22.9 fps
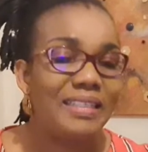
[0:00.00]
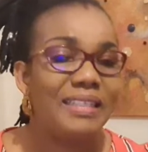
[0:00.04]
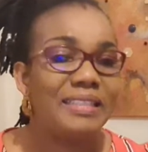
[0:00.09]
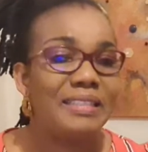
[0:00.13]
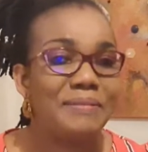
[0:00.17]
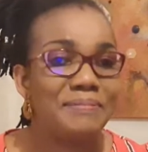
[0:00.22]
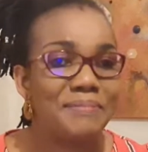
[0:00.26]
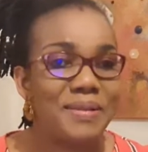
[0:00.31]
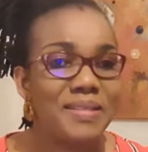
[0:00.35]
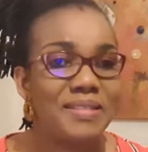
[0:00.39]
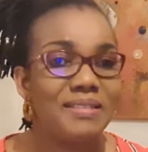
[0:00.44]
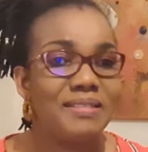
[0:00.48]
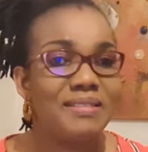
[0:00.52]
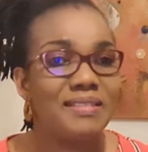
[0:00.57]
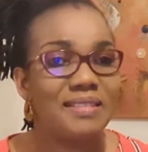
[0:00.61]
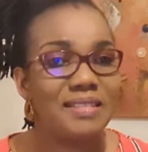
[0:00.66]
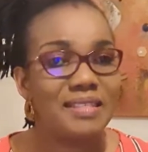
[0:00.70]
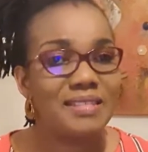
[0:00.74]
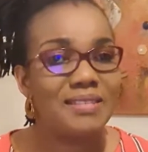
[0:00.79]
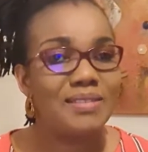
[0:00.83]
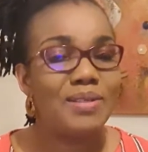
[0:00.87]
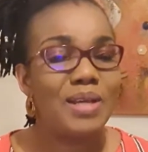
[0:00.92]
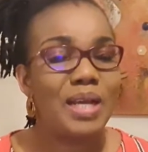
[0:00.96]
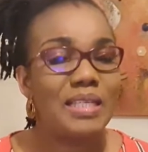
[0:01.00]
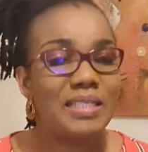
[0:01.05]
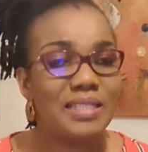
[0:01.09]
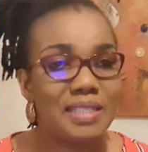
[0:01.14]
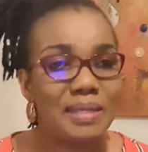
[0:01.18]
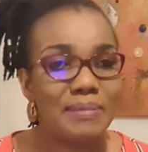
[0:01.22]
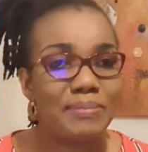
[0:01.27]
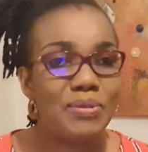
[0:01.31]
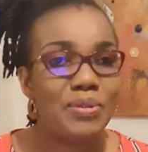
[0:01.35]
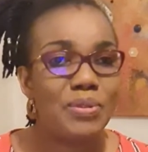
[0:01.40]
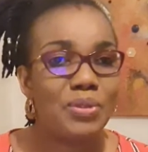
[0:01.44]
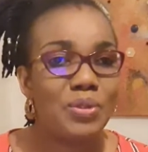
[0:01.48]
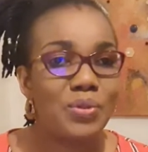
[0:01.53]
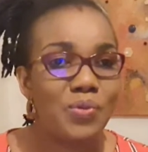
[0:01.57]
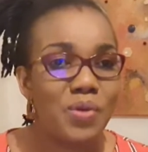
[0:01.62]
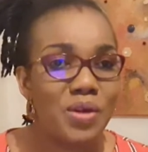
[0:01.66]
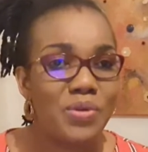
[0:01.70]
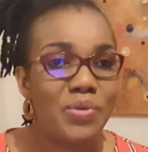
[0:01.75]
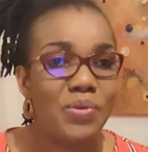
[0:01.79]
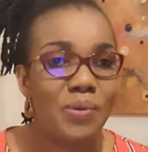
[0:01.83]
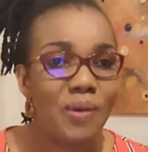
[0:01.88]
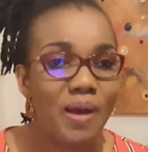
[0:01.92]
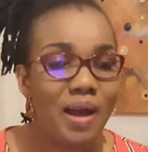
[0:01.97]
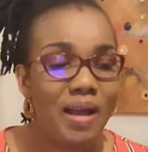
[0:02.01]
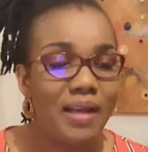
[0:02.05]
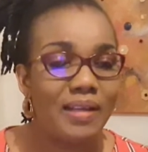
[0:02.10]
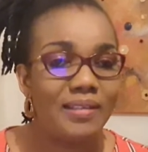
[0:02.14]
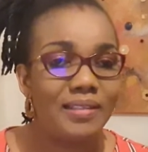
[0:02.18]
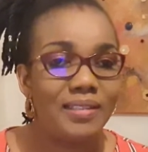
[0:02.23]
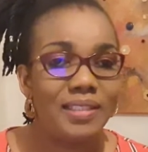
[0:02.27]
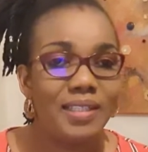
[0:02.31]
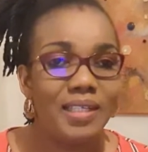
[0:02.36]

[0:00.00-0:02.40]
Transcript: and the person sees you, accepts you the way you are.